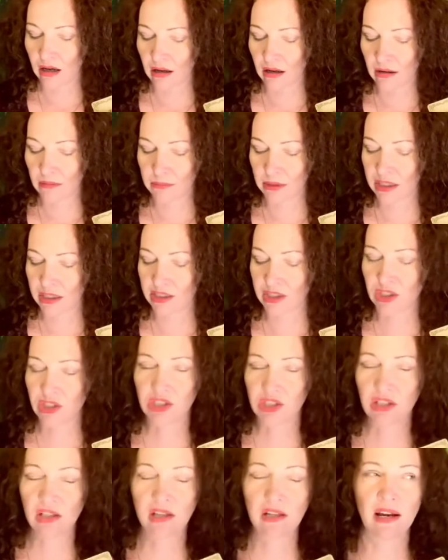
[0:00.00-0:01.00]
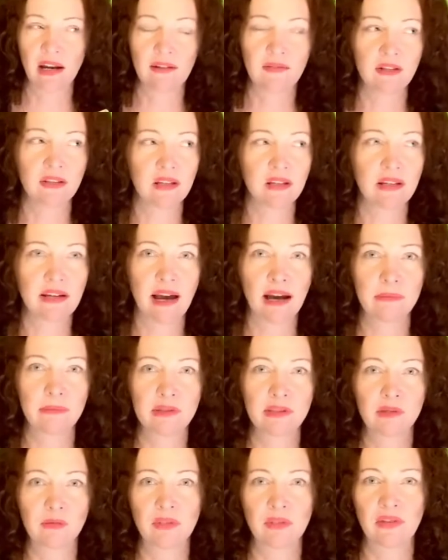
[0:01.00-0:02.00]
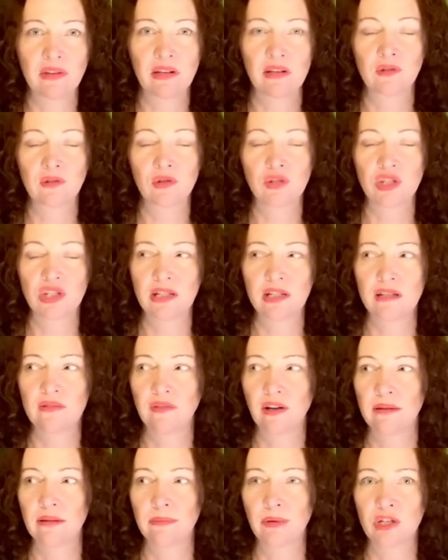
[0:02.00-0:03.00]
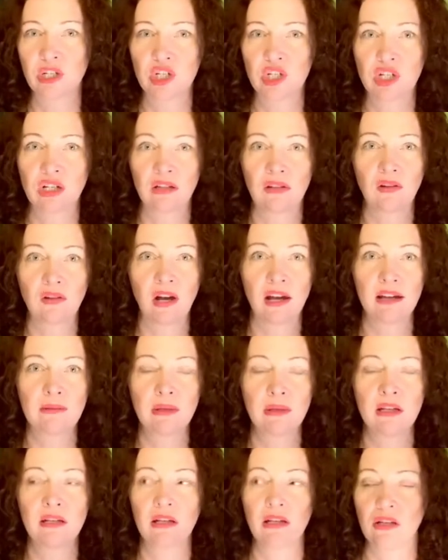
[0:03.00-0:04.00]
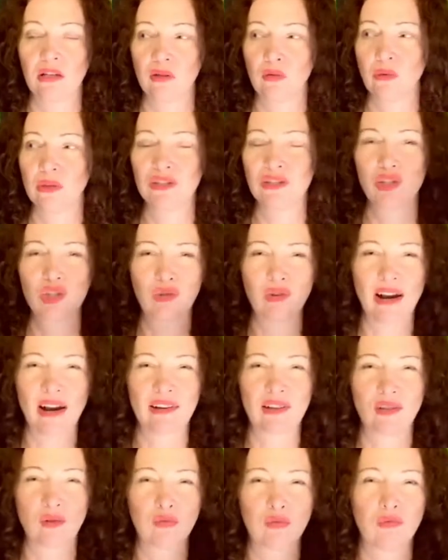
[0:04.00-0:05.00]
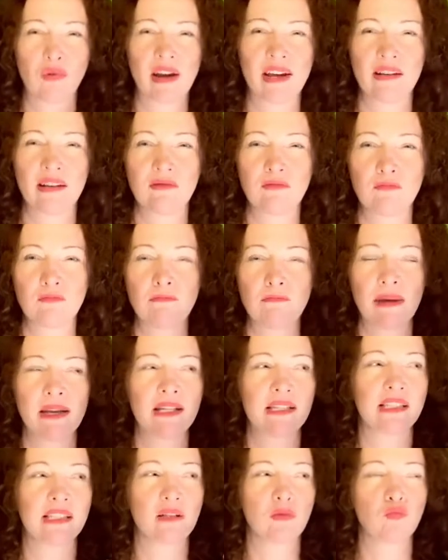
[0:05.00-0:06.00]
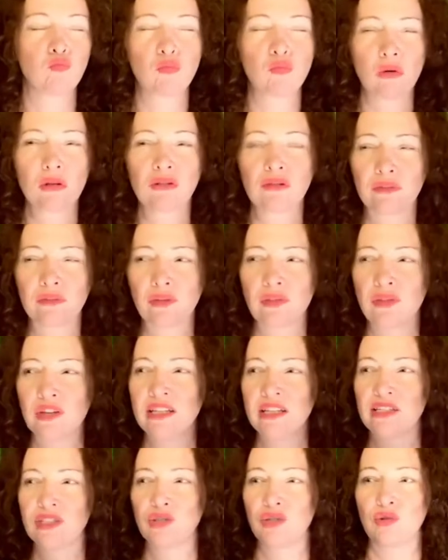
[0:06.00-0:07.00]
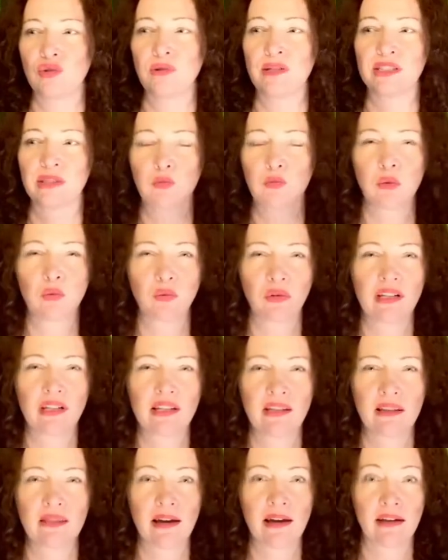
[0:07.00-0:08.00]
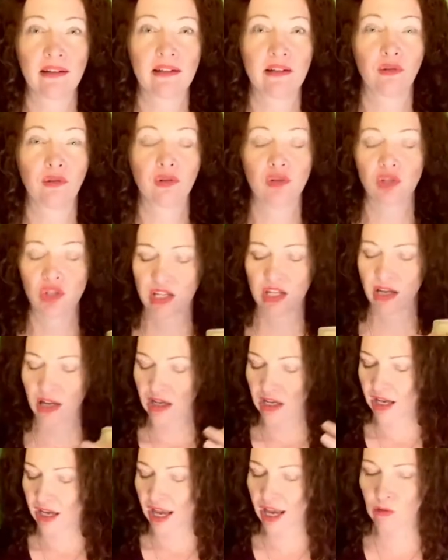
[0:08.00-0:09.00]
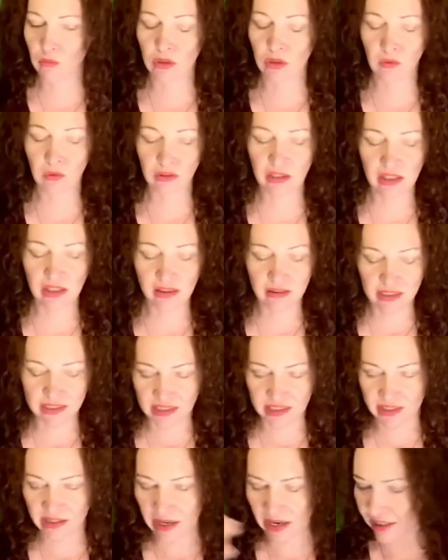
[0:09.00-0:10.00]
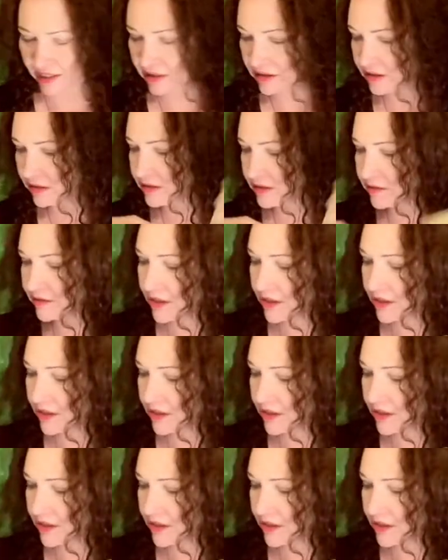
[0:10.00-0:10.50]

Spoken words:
Because usually everything happens with energy, vibration, alignment. We attract great, amazing, wonderful things to us when we're in that energy. And when we're in this negative,